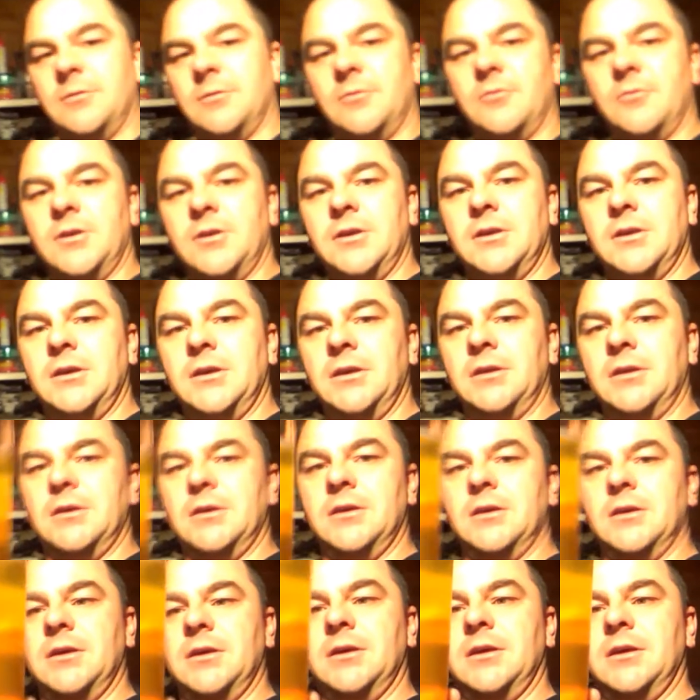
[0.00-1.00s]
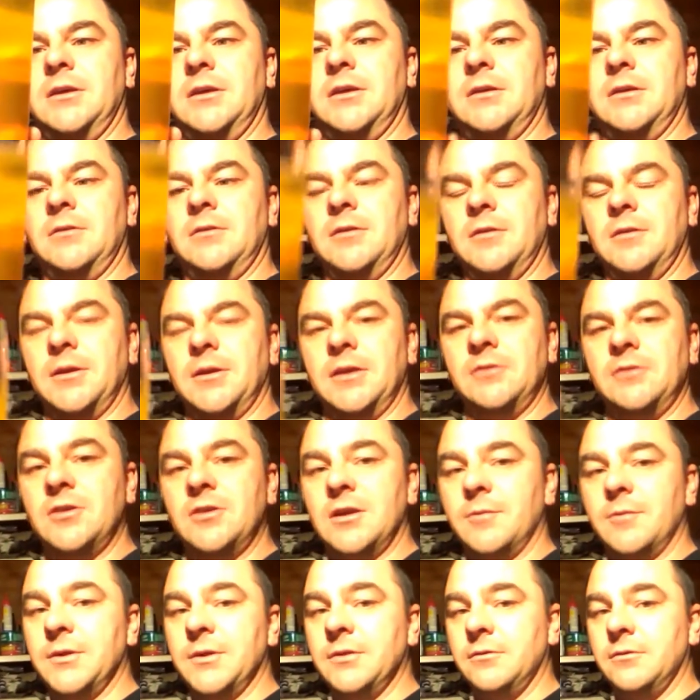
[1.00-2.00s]
drinking a
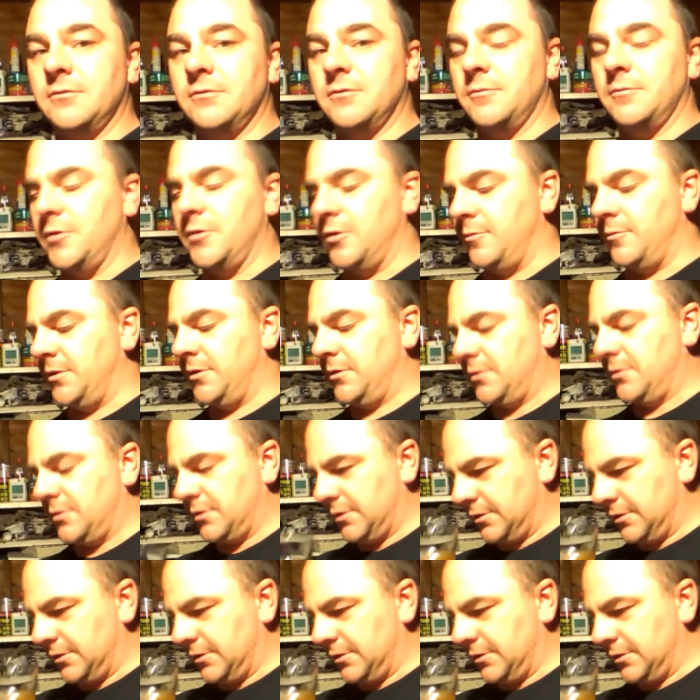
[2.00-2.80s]
Czech Pilsner at the moment,